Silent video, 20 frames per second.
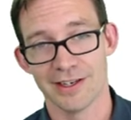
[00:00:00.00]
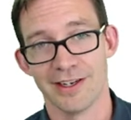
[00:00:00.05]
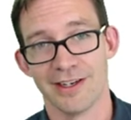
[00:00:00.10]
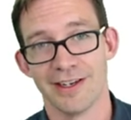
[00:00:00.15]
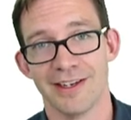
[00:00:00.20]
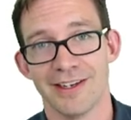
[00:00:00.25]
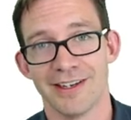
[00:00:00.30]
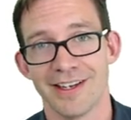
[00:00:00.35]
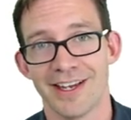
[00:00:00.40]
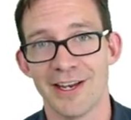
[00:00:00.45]

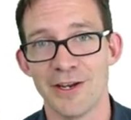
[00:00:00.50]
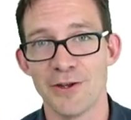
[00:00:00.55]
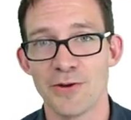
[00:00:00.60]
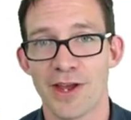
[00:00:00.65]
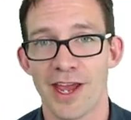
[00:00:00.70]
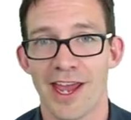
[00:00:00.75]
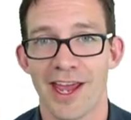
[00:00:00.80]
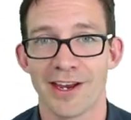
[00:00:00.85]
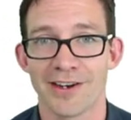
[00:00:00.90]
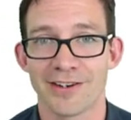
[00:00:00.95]
and you
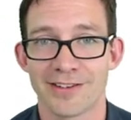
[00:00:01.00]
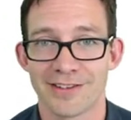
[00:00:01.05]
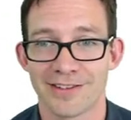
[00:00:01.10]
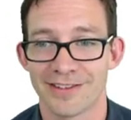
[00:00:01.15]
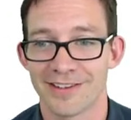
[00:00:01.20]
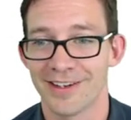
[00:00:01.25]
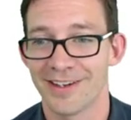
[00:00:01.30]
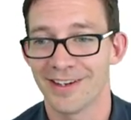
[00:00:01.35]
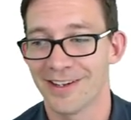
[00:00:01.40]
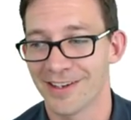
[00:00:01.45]
can't
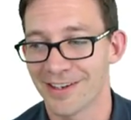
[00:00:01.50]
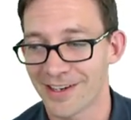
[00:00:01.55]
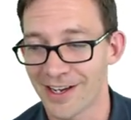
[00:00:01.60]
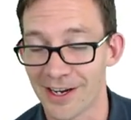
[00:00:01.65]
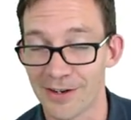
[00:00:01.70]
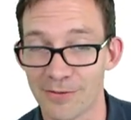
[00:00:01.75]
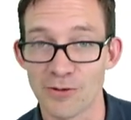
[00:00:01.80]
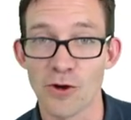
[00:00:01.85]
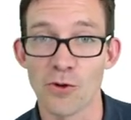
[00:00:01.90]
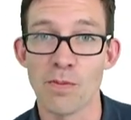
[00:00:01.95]
kind of
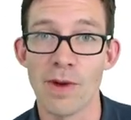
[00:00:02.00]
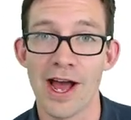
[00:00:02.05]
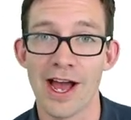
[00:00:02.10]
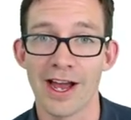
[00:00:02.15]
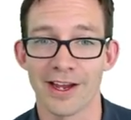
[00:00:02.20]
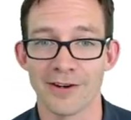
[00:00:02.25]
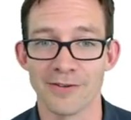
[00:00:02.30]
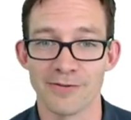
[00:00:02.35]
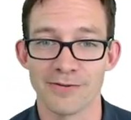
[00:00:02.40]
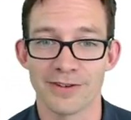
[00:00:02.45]
go back
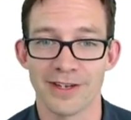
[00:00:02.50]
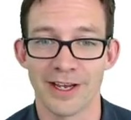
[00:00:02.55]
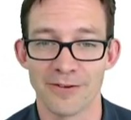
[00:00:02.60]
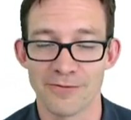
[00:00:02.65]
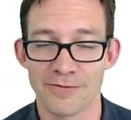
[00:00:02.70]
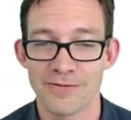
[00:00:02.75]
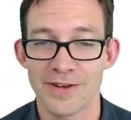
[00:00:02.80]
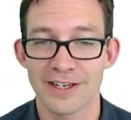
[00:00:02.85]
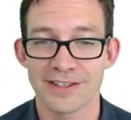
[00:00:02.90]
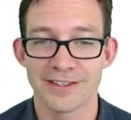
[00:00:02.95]
and
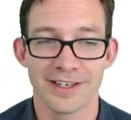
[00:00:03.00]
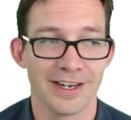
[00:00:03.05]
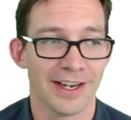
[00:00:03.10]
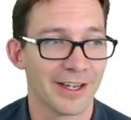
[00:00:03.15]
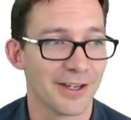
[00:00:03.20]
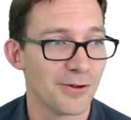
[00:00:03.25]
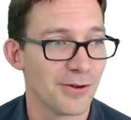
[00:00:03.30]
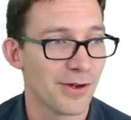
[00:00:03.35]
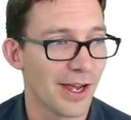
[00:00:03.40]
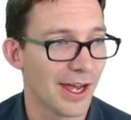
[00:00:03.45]
fix it like you
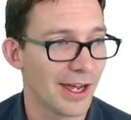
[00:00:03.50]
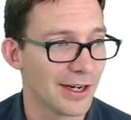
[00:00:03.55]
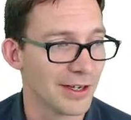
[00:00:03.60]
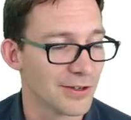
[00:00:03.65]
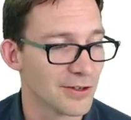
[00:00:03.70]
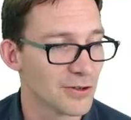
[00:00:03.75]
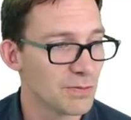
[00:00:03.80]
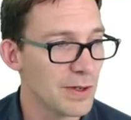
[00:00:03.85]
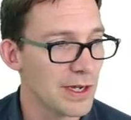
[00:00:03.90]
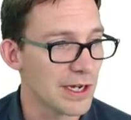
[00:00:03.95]
can in
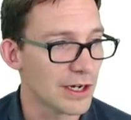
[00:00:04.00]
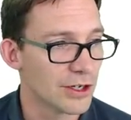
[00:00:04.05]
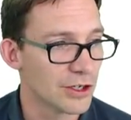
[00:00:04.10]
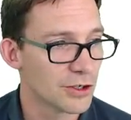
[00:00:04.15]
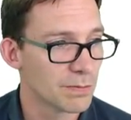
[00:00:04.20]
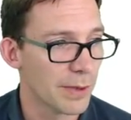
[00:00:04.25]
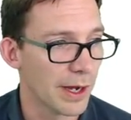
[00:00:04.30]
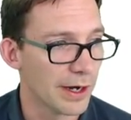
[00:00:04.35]
speech. But